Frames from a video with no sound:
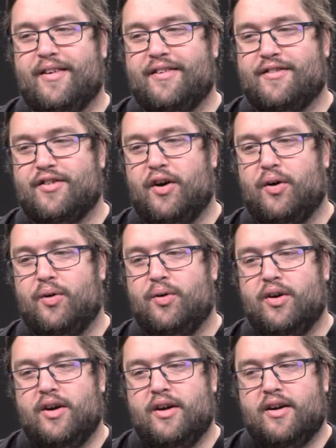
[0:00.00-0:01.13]
So
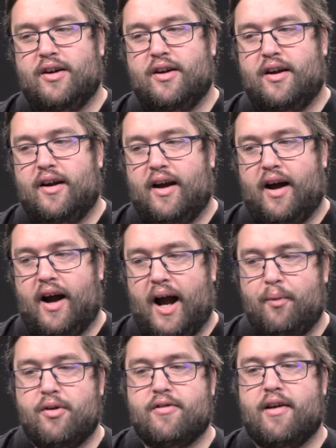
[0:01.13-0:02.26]
I
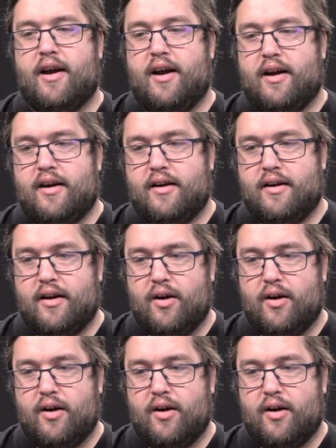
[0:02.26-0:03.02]
would say,